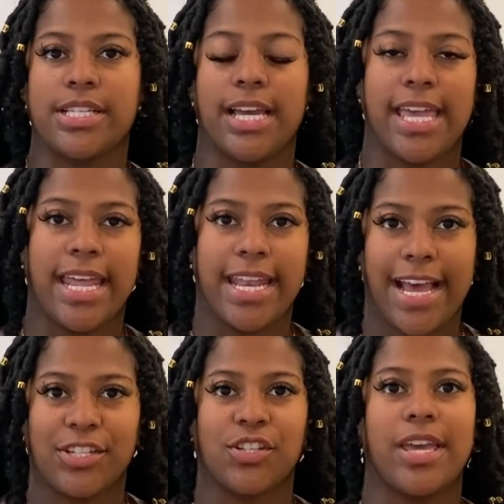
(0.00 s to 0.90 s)
Again,
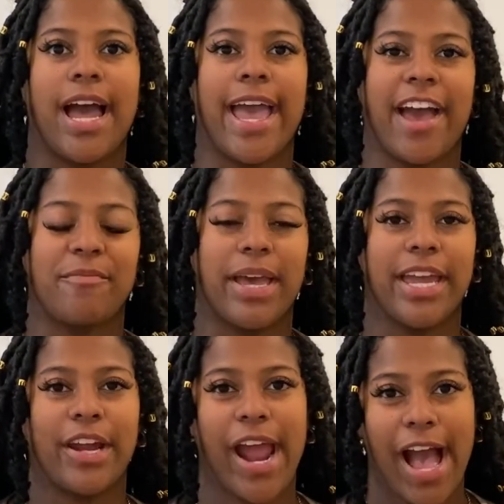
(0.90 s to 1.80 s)
naturally, I have my
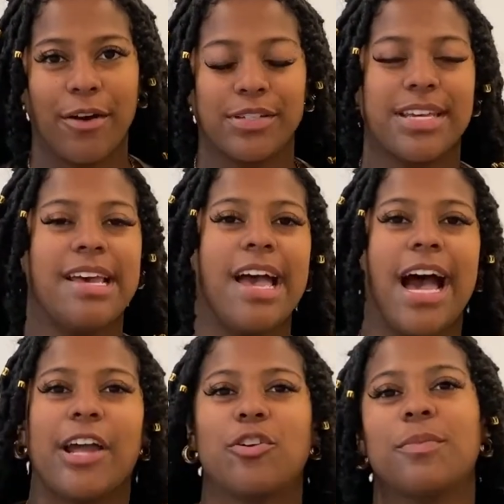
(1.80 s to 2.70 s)
hair out.
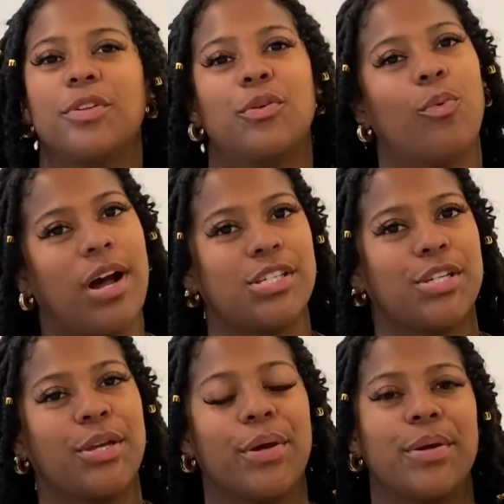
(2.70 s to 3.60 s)
I normally do wash and
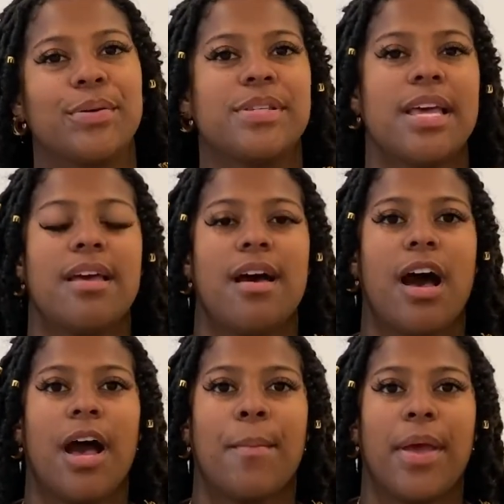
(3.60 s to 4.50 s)
goes.
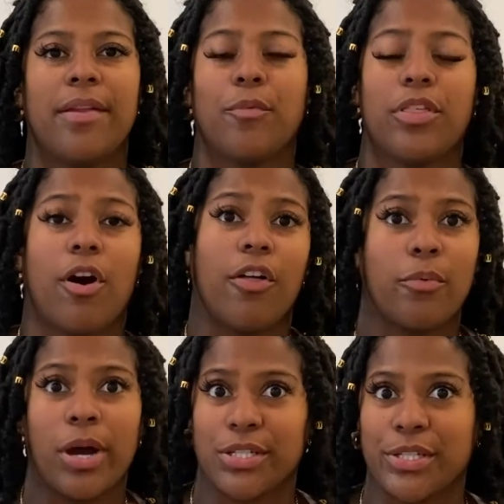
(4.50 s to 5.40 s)
And with all the
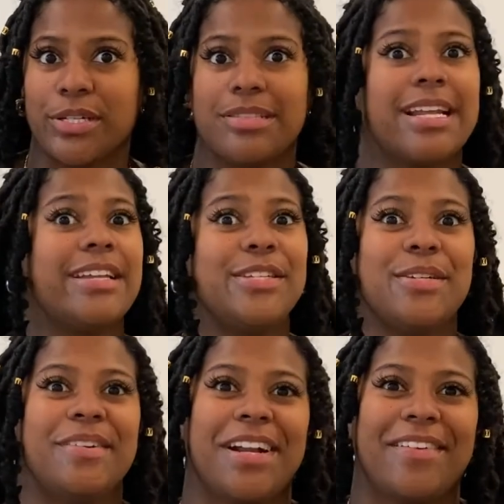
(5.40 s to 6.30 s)
wash and goes that I
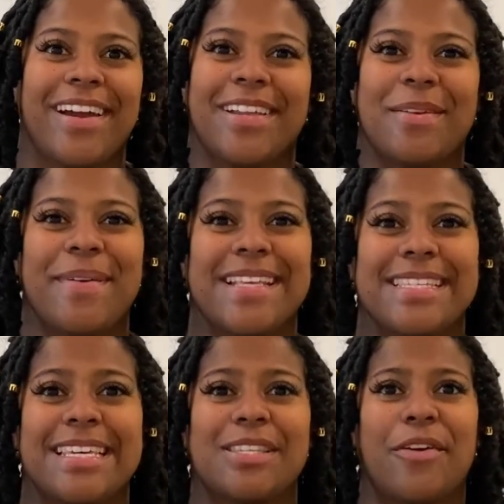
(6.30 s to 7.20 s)
do on a regular
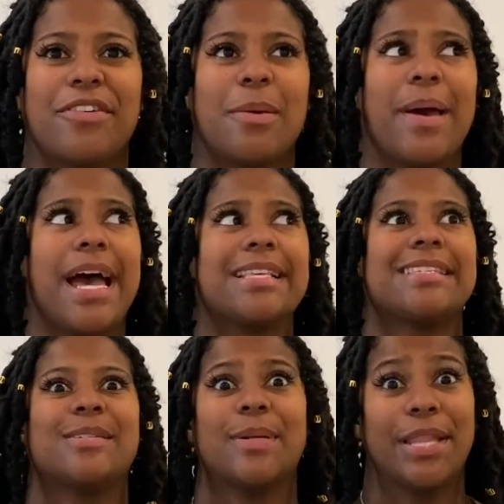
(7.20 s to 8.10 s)
basis over the
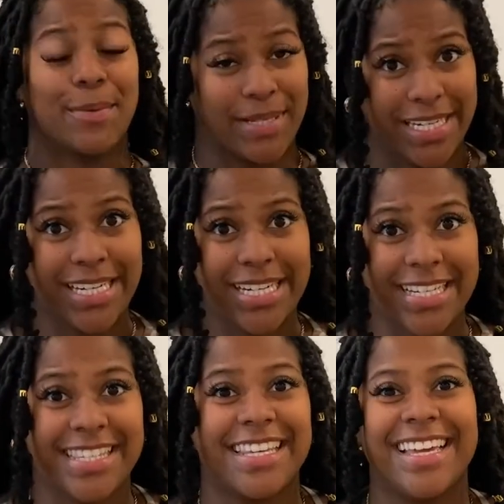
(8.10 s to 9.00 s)
past 23
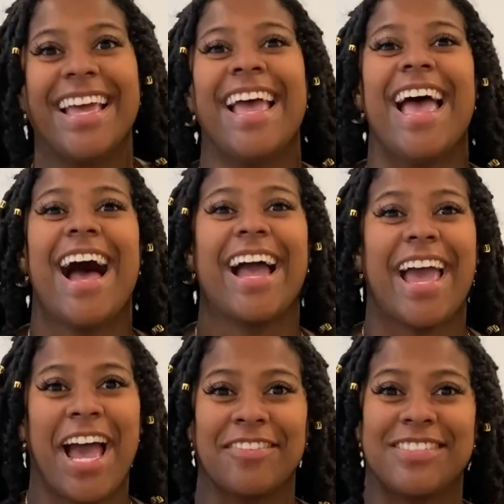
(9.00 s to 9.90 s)
years, I
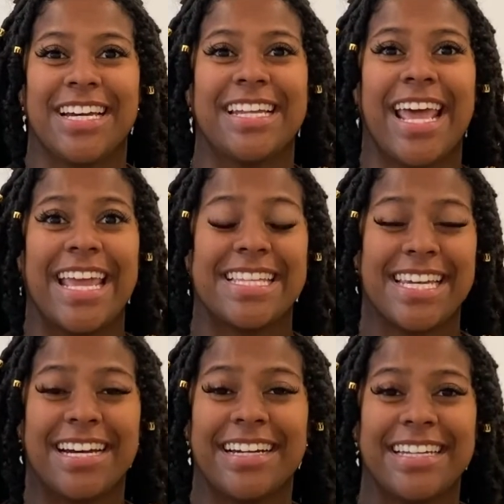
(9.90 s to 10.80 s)
have done a
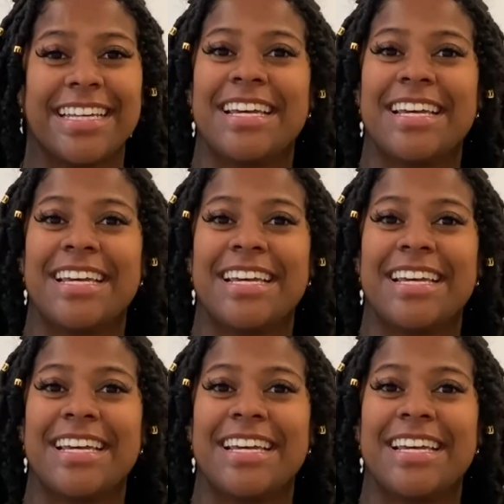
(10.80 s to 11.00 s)
ton.